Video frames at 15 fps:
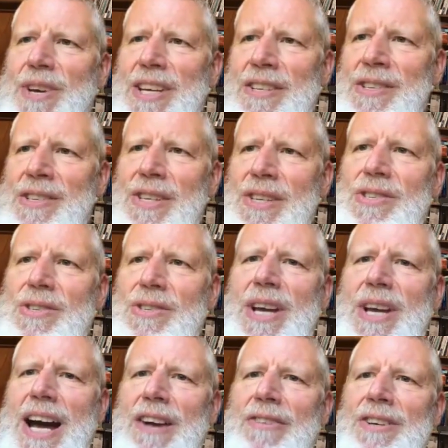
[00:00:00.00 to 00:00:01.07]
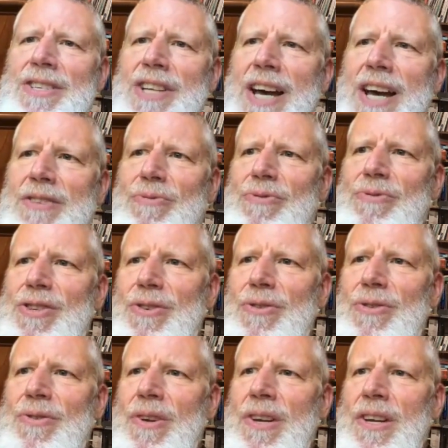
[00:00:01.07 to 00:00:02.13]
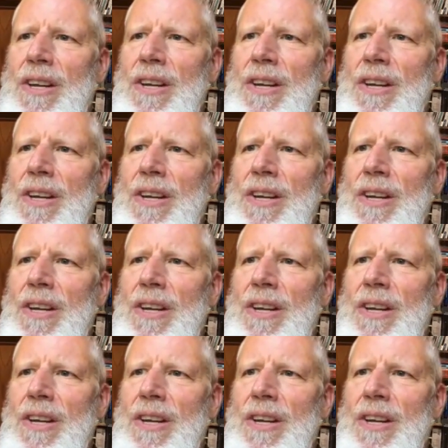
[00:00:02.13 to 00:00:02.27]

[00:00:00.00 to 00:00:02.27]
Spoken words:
we insist we are entitled to,